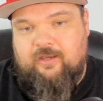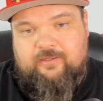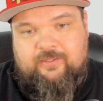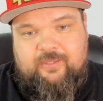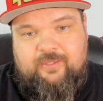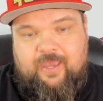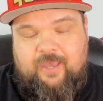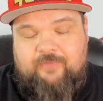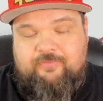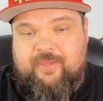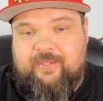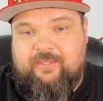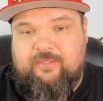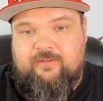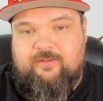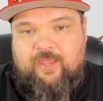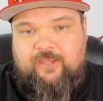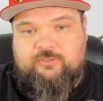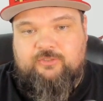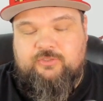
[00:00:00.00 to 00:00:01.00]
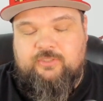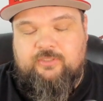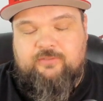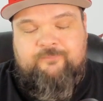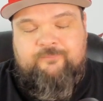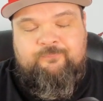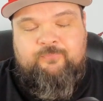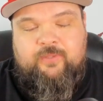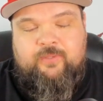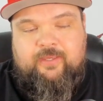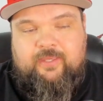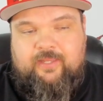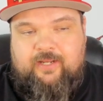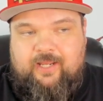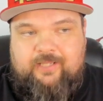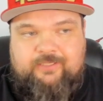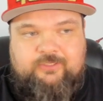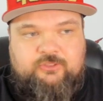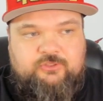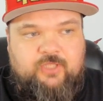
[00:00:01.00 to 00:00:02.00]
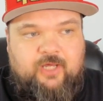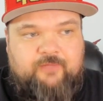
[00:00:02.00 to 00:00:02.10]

He had that connection, and I just